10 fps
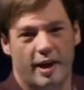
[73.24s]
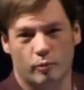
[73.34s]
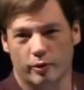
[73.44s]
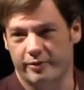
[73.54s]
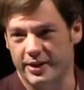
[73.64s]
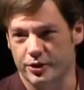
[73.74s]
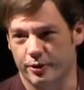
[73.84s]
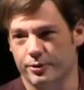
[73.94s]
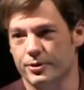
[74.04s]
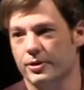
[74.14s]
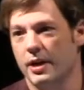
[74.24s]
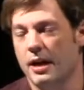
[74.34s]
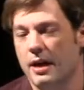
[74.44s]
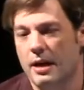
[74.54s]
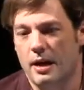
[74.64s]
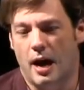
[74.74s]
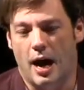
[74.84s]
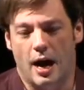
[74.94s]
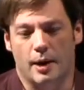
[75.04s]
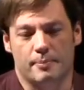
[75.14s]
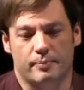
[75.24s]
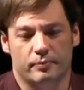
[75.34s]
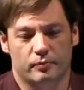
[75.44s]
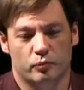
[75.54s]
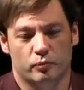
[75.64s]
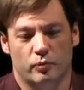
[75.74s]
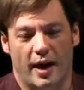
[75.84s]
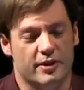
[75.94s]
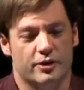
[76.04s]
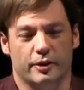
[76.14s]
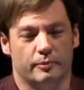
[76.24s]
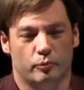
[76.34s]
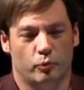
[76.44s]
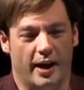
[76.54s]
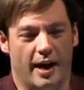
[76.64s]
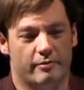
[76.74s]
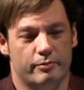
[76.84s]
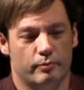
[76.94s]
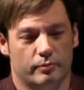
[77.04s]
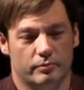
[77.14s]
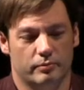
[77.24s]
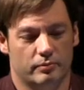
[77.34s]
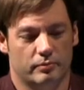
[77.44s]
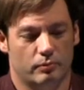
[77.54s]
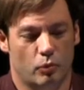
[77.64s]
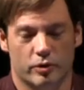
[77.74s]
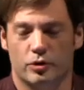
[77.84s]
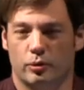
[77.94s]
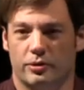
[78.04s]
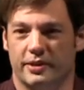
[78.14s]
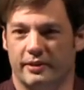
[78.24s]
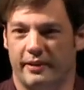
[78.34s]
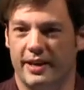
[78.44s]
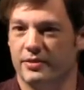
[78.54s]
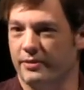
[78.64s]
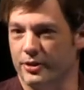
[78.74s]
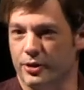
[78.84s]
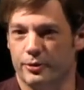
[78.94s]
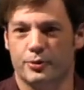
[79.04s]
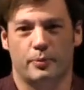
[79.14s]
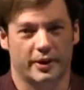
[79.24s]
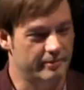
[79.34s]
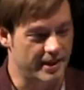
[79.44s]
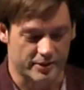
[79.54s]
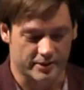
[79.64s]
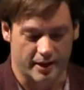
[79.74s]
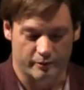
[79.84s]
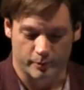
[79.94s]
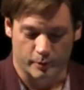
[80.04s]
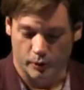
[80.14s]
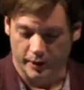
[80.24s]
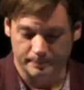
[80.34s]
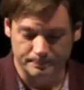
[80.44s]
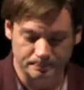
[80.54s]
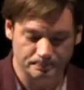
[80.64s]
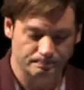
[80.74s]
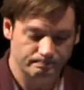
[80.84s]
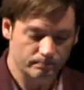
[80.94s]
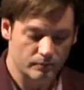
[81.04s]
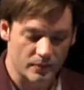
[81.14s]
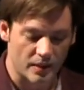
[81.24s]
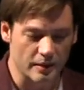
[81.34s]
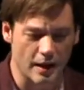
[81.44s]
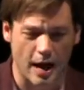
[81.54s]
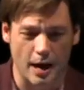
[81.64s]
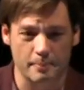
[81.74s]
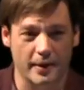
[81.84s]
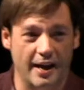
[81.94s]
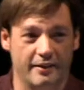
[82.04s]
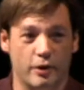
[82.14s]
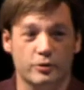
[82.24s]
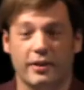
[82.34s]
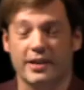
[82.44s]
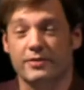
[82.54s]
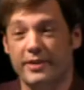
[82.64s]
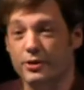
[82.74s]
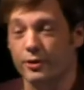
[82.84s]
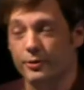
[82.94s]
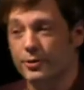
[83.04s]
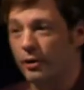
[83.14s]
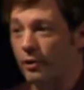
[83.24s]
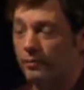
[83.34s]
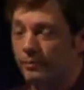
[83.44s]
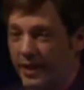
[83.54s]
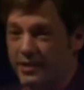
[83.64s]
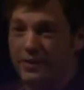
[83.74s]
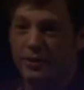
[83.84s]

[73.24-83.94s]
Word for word: we have more features. Um, actually, we have more tools and less features, but that's aside from the point. Um, and those less features, or less